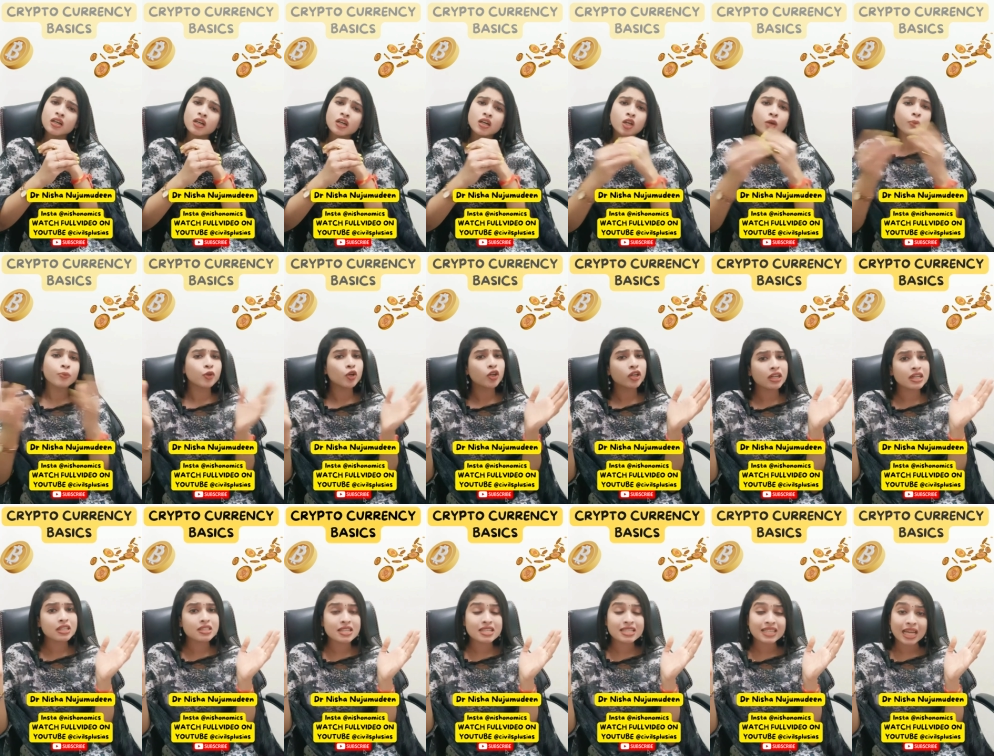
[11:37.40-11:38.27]

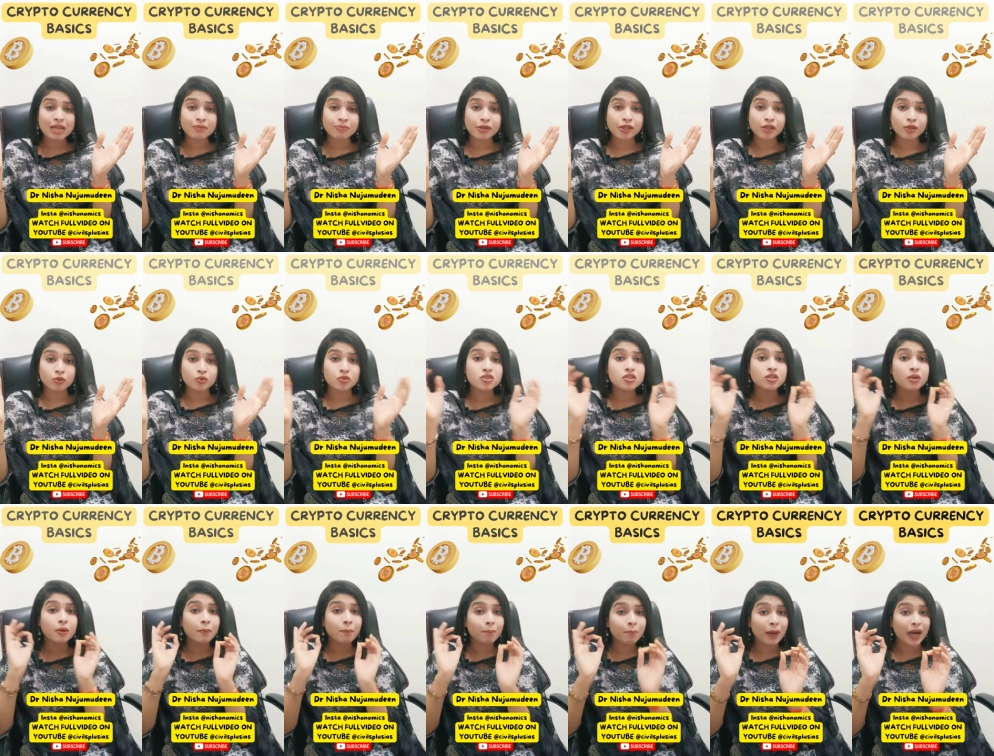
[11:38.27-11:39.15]
cryptocurrencies can be used,
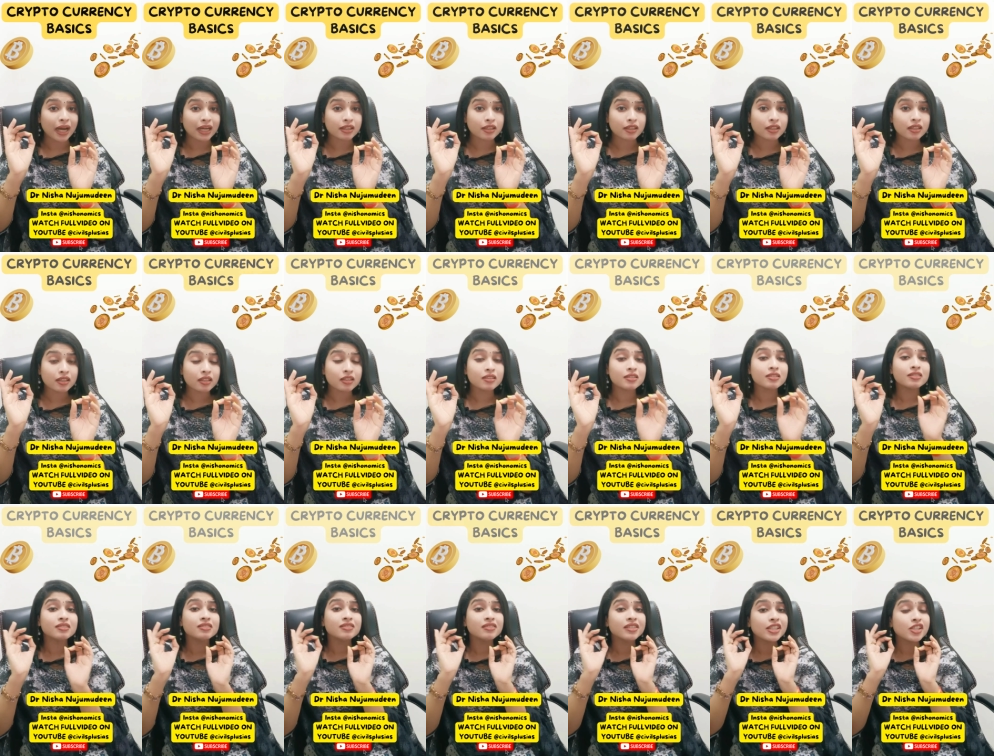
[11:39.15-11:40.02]
but
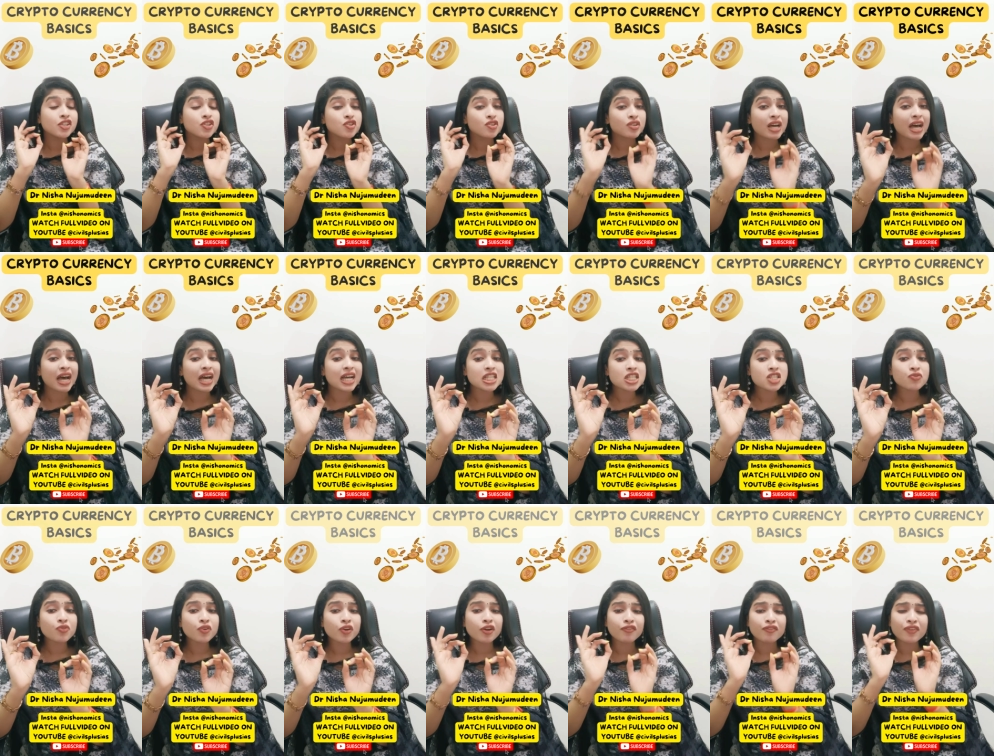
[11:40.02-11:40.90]
the
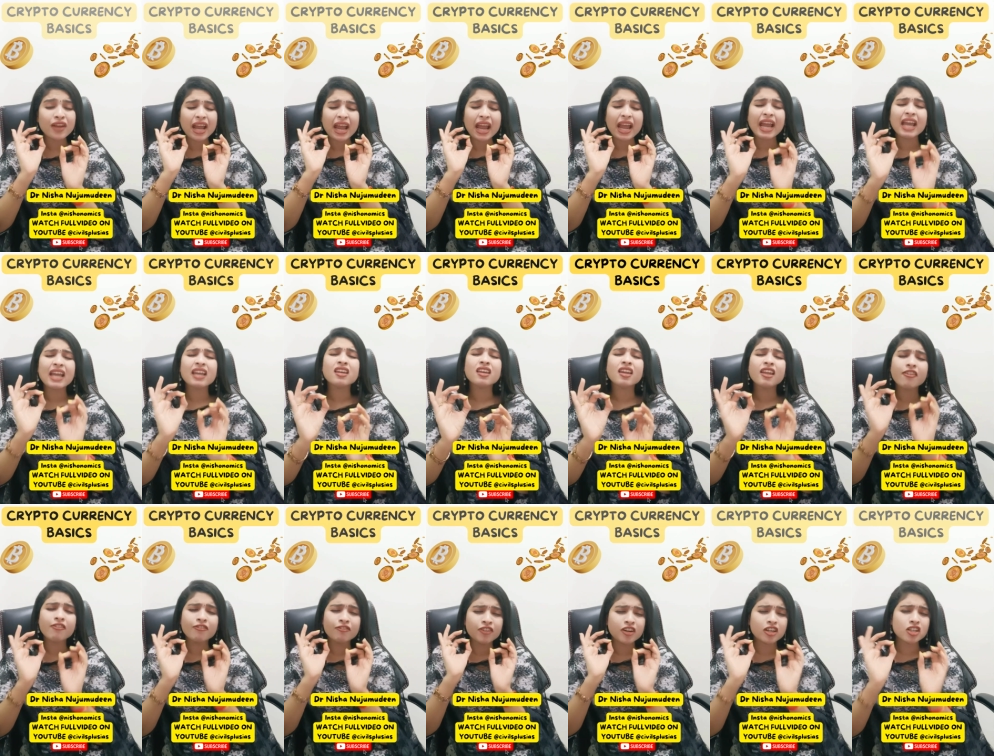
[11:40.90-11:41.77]
transfer of
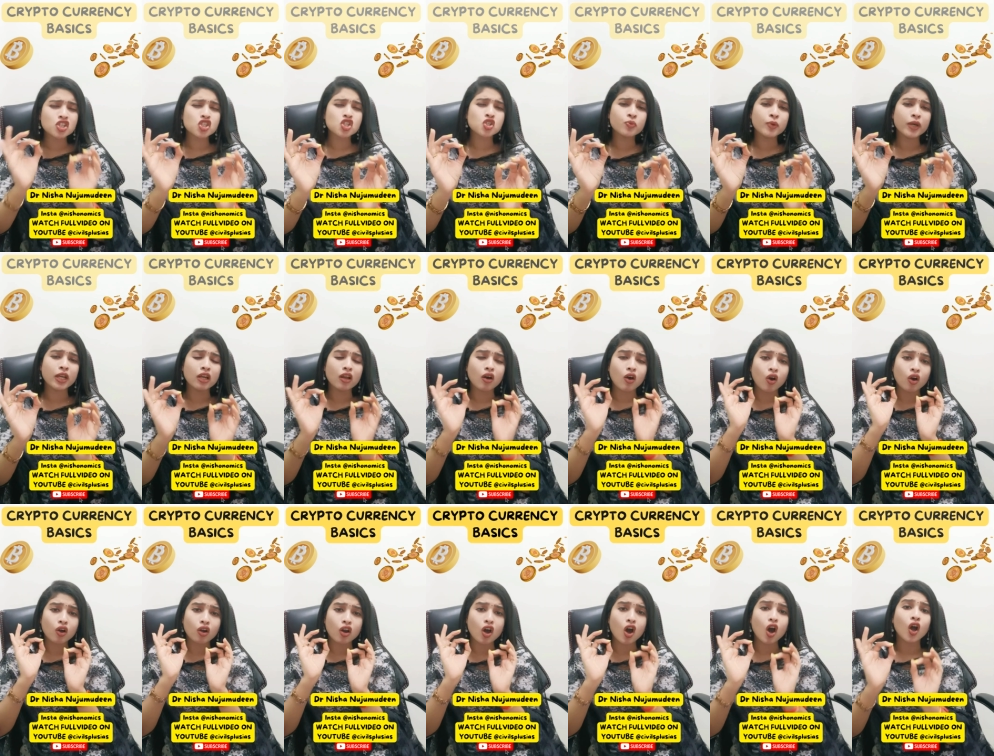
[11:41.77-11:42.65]
any virtual
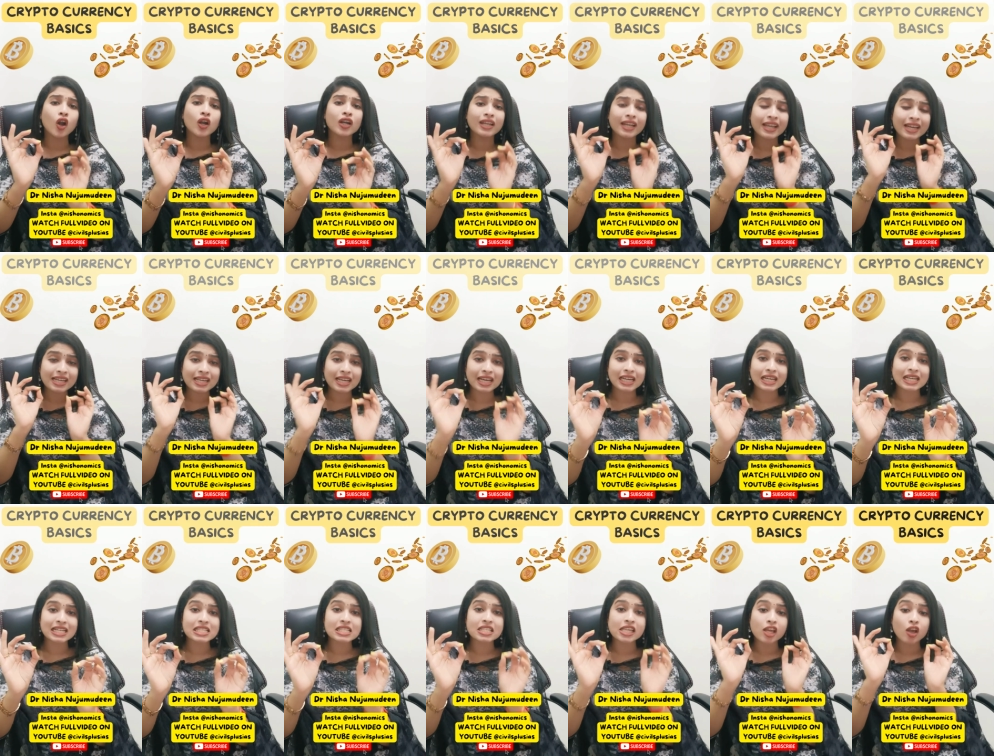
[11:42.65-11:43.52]
or online
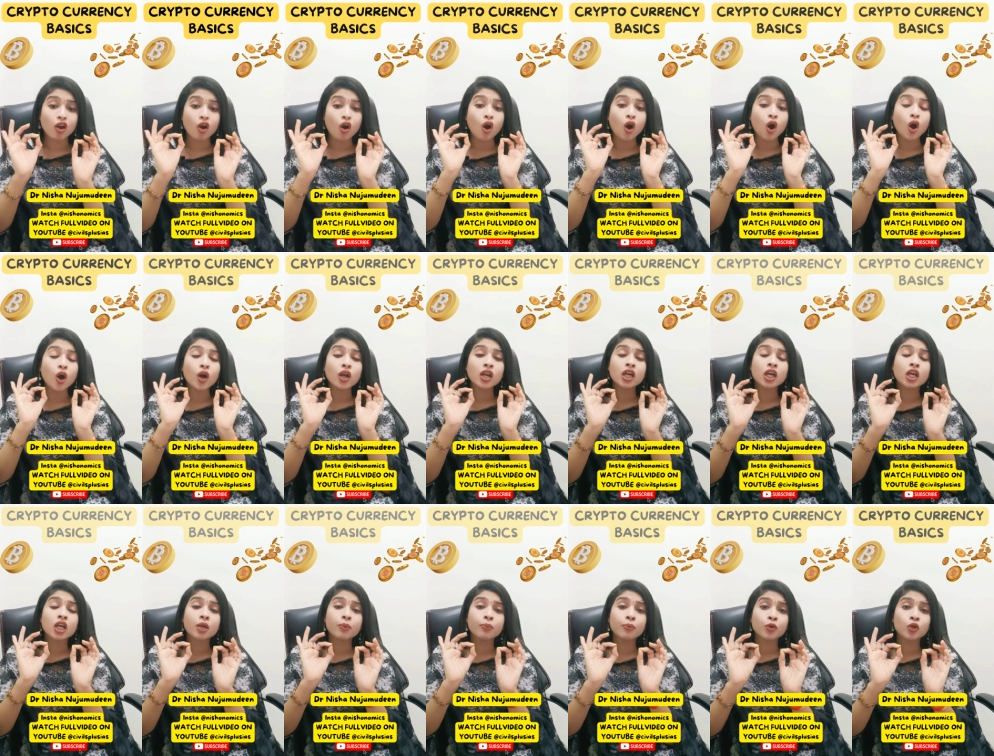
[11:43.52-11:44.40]
currency or
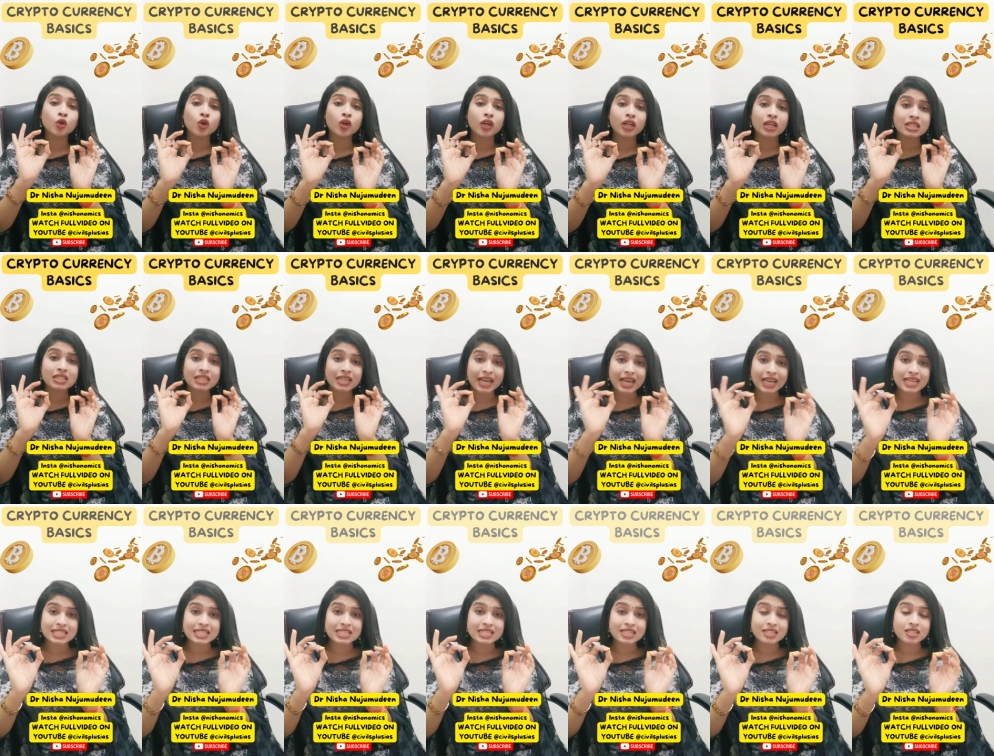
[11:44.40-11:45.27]
cryptocurrency
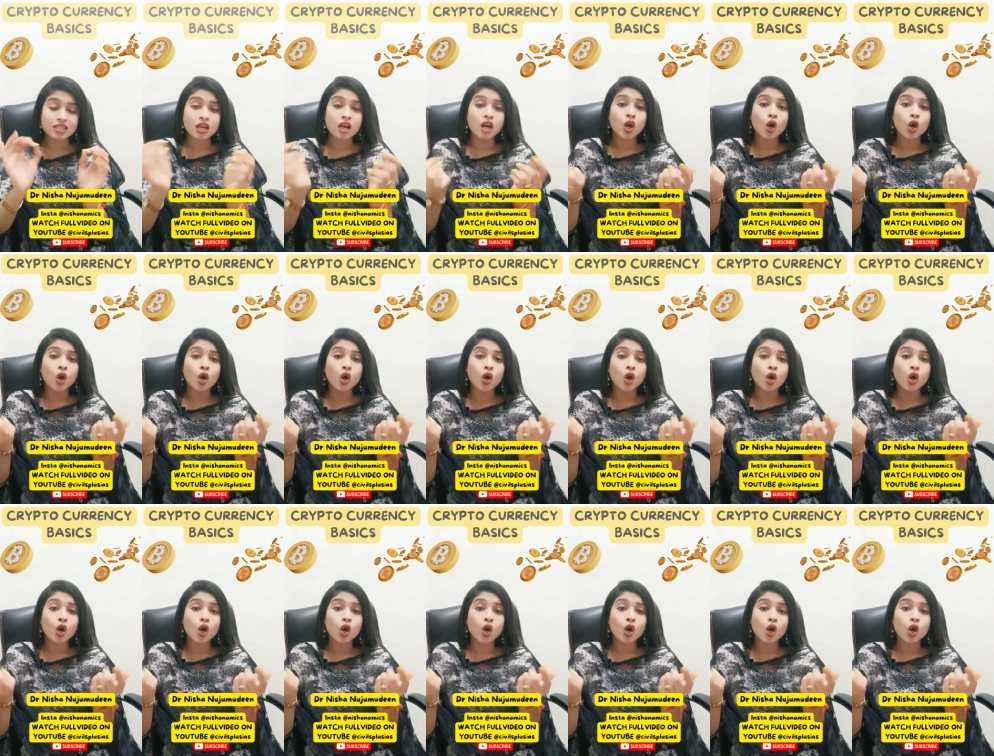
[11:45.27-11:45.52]
asset